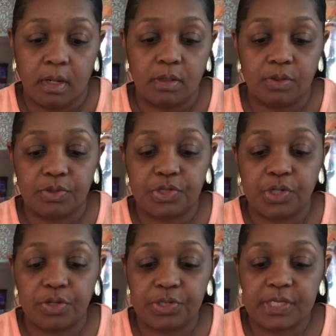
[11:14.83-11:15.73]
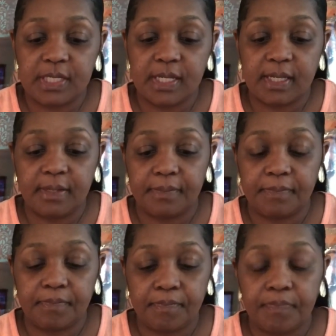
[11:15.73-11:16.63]
our little stir stick,
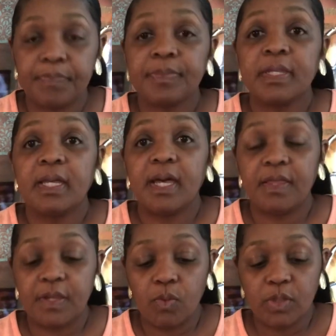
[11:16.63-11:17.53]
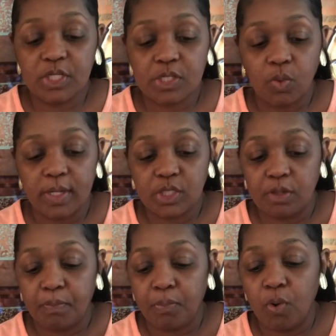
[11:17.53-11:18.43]
and then we're just going
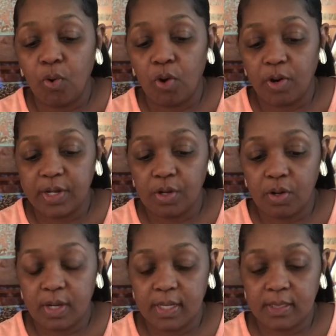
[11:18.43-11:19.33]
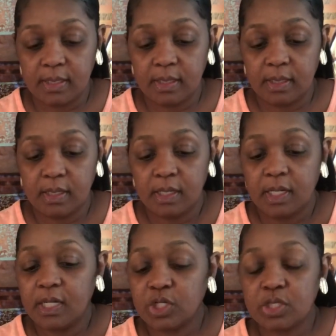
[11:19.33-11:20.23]
to pour it on.
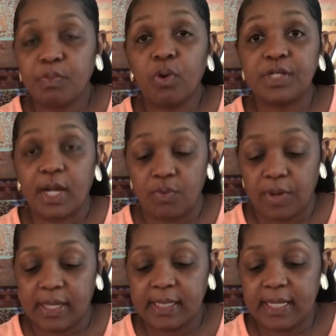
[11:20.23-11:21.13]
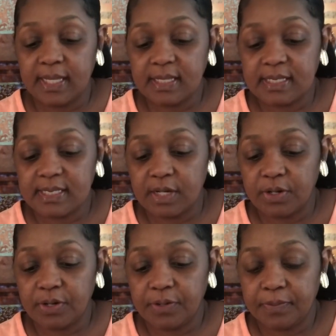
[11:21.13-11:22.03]
Just pour it directly in the
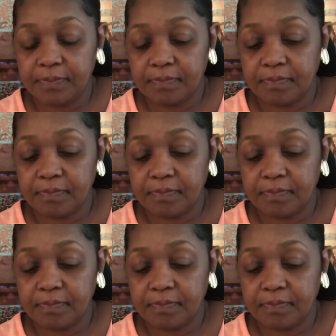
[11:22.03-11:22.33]
center,